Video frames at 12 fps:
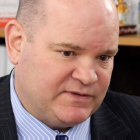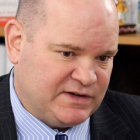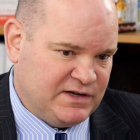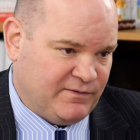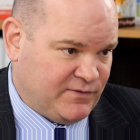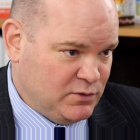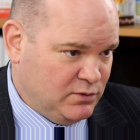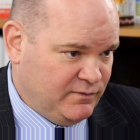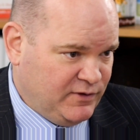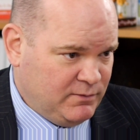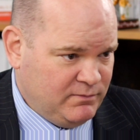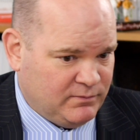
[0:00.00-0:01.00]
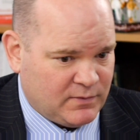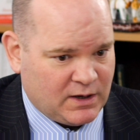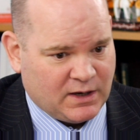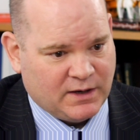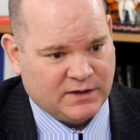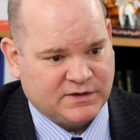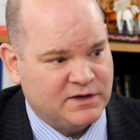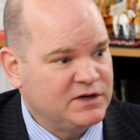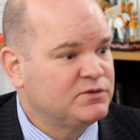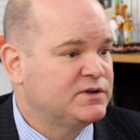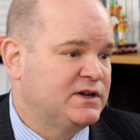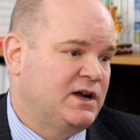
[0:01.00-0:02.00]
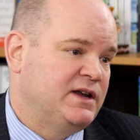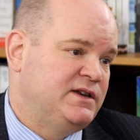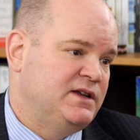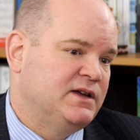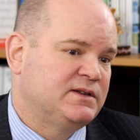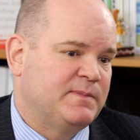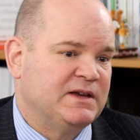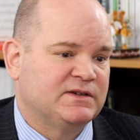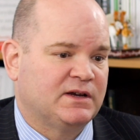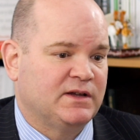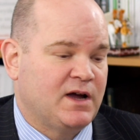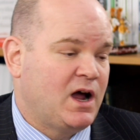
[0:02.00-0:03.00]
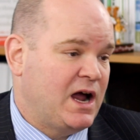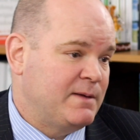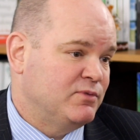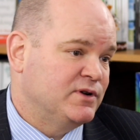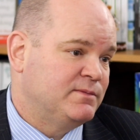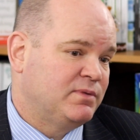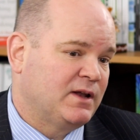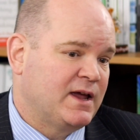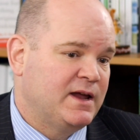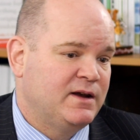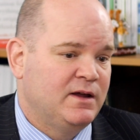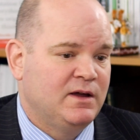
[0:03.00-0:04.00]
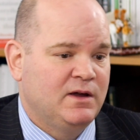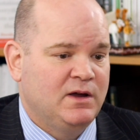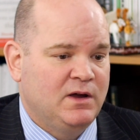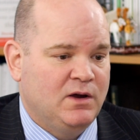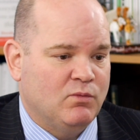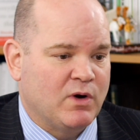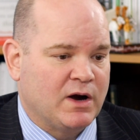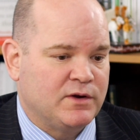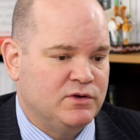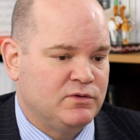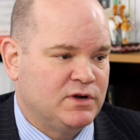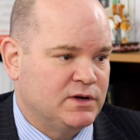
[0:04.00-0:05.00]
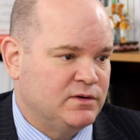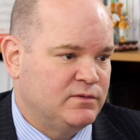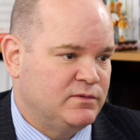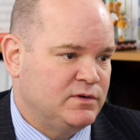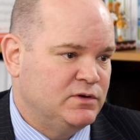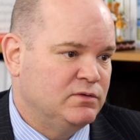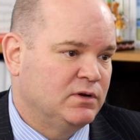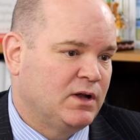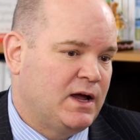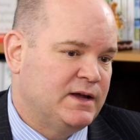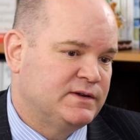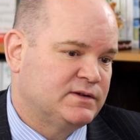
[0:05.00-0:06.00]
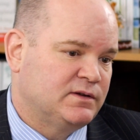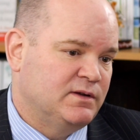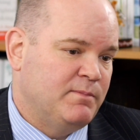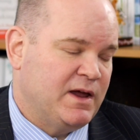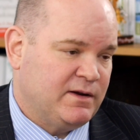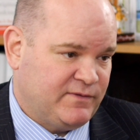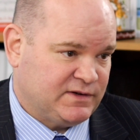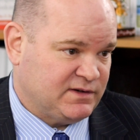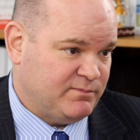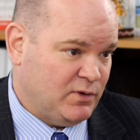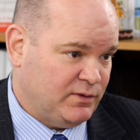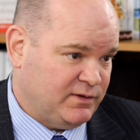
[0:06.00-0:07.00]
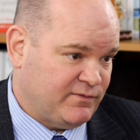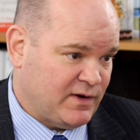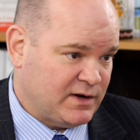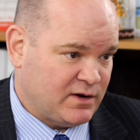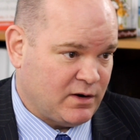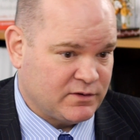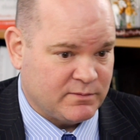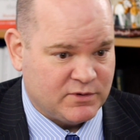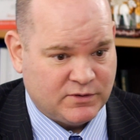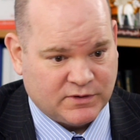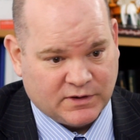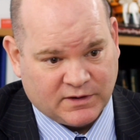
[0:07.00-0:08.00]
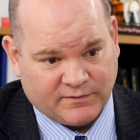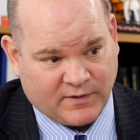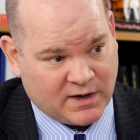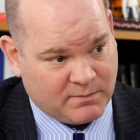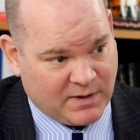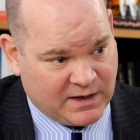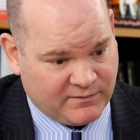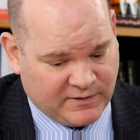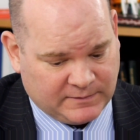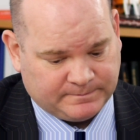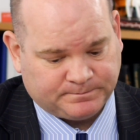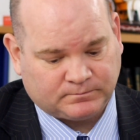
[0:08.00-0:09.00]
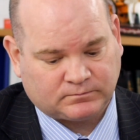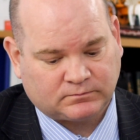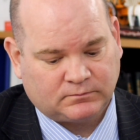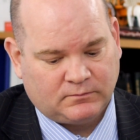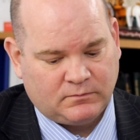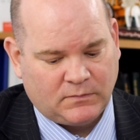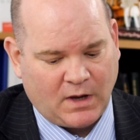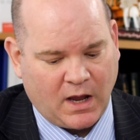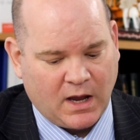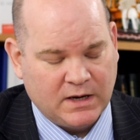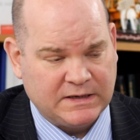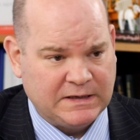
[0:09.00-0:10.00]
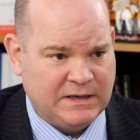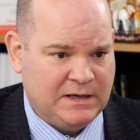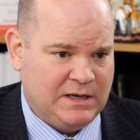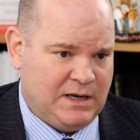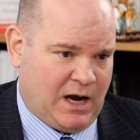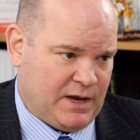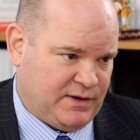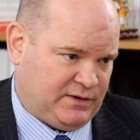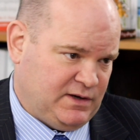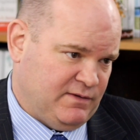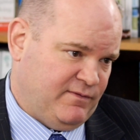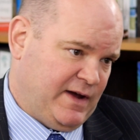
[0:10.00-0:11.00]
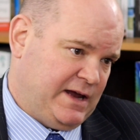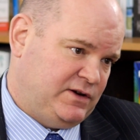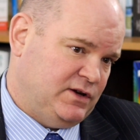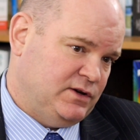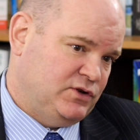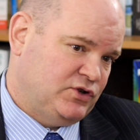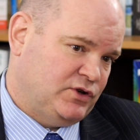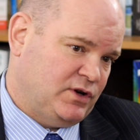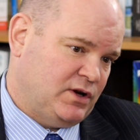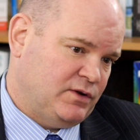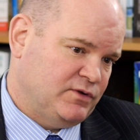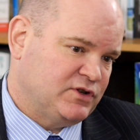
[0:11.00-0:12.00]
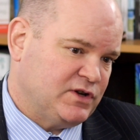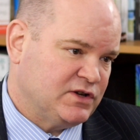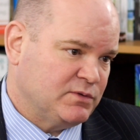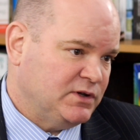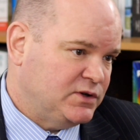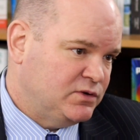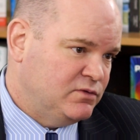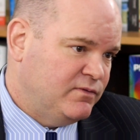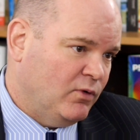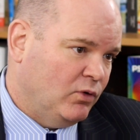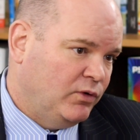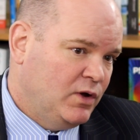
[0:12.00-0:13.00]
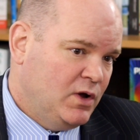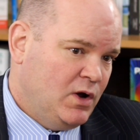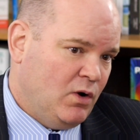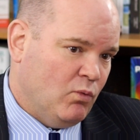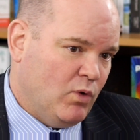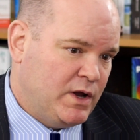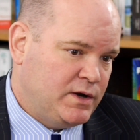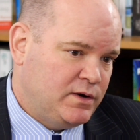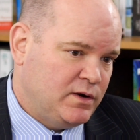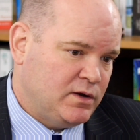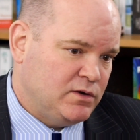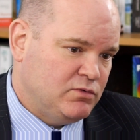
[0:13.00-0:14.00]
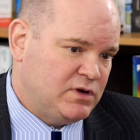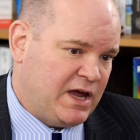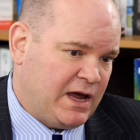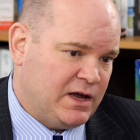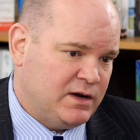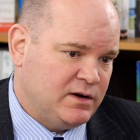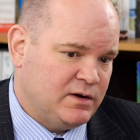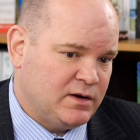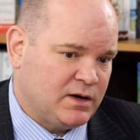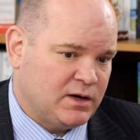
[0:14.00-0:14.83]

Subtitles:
seen a few of them. It's an interesting idea. It's basically a hybrid plan where you can utilize the benefits of both defined contribution and defined benefit. And I think the advantage is really twofold. One, you can